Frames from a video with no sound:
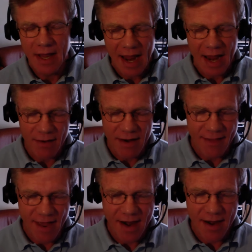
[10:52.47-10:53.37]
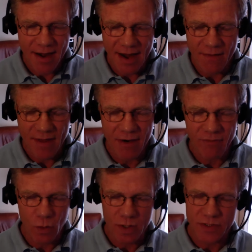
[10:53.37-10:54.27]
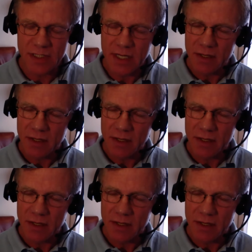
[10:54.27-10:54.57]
Yes. And then, of course,